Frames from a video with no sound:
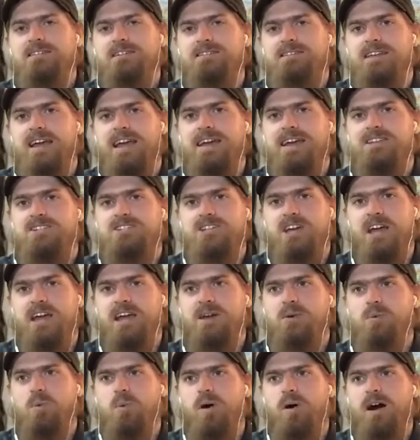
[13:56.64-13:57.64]
It's
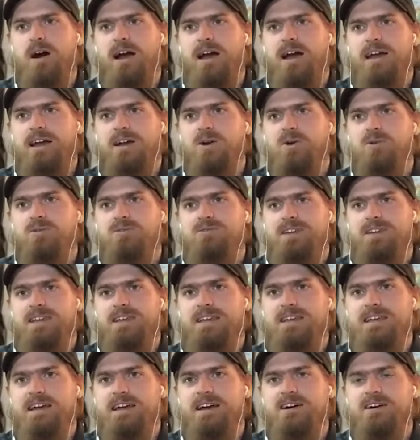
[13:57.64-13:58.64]

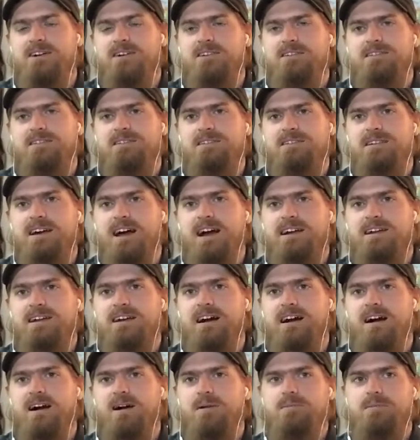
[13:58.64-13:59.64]

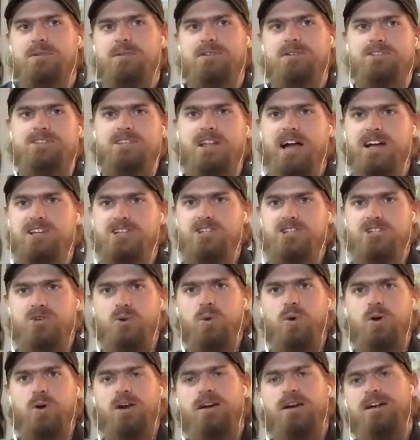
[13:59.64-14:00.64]

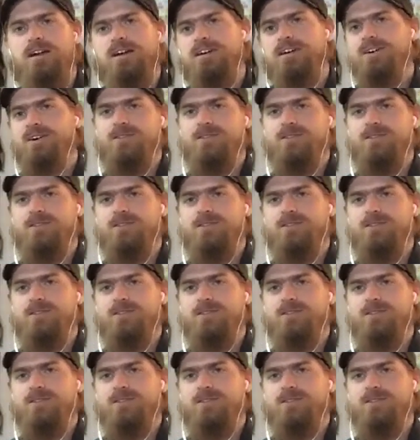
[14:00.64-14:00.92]
HaYovel.com/store.